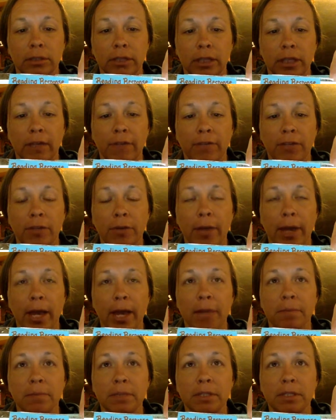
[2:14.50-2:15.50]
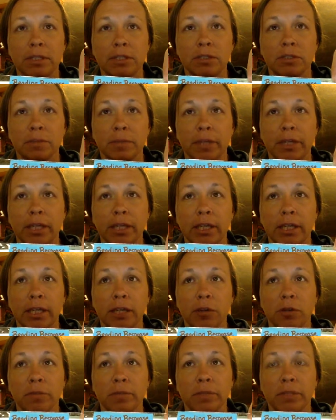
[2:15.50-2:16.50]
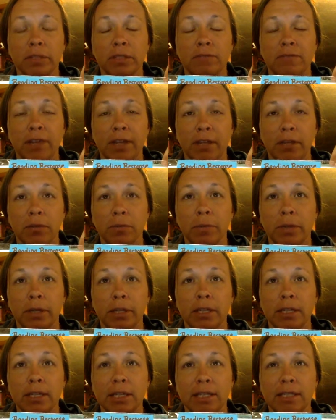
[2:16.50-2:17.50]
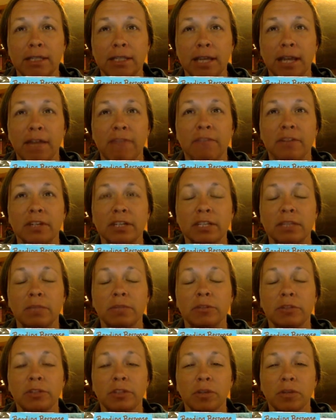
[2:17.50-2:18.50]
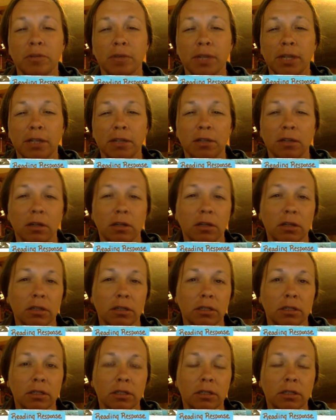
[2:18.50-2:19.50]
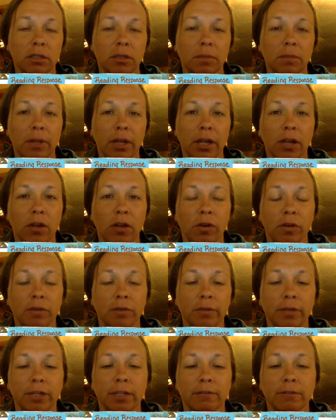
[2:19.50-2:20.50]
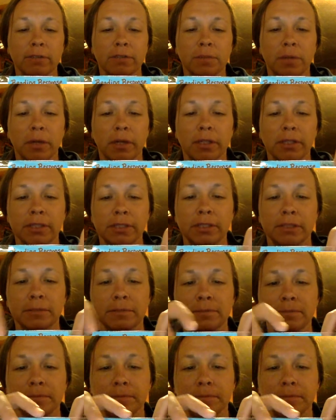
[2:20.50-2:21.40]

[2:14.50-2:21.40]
If you had Mr. McGee or Miss Vanderbutton, it's kind of very similar to your reading log, but I call it a reading response.